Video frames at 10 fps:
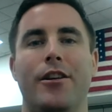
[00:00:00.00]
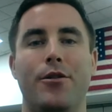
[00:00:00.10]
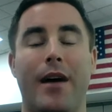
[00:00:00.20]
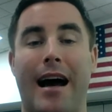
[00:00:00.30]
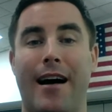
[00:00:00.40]

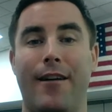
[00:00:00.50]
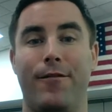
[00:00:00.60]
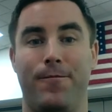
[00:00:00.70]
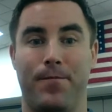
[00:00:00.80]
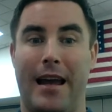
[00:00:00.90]
you
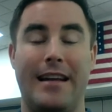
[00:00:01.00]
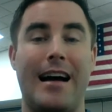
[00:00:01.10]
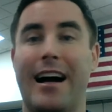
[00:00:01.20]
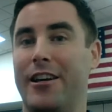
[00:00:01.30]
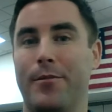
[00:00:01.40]
have a
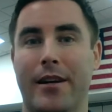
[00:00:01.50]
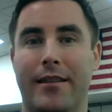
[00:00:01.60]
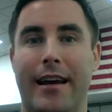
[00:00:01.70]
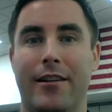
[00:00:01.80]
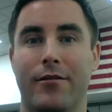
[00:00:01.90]

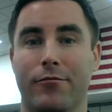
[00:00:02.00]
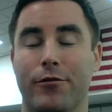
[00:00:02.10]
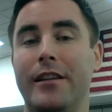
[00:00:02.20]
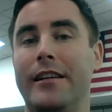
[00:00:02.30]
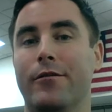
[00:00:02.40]
document that
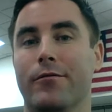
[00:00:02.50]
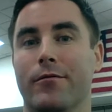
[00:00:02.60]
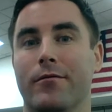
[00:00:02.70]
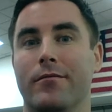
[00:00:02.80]
really